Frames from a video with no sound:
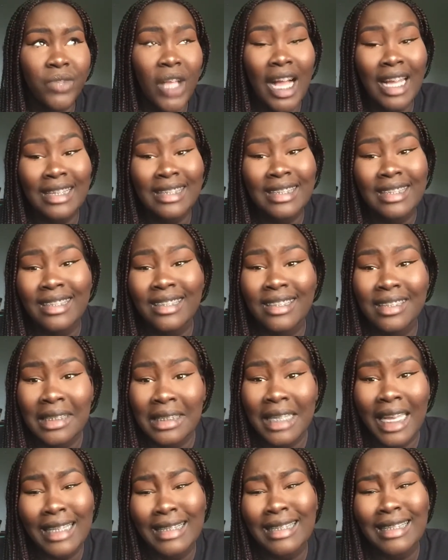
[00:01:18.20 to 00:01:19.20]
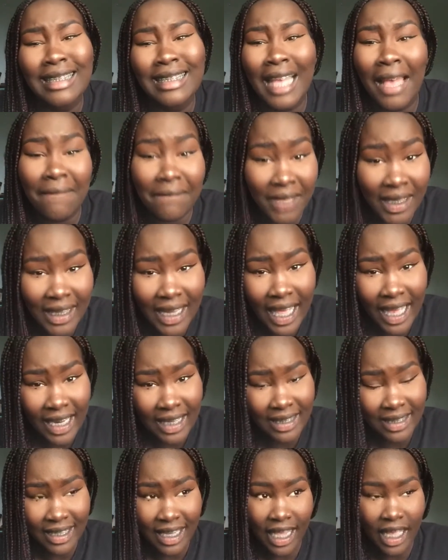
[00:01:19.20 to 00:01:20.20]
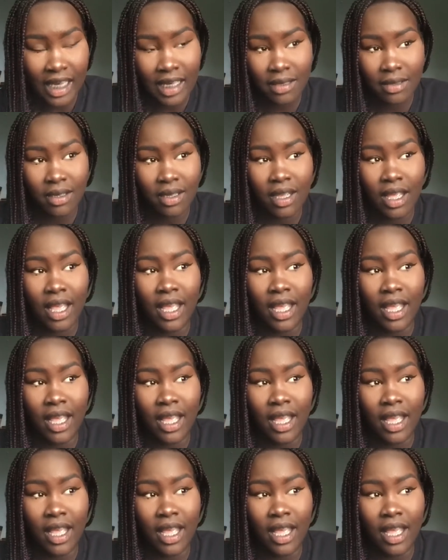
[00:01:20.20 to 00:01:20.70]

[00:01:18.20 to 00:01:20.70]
a 7 out of 10,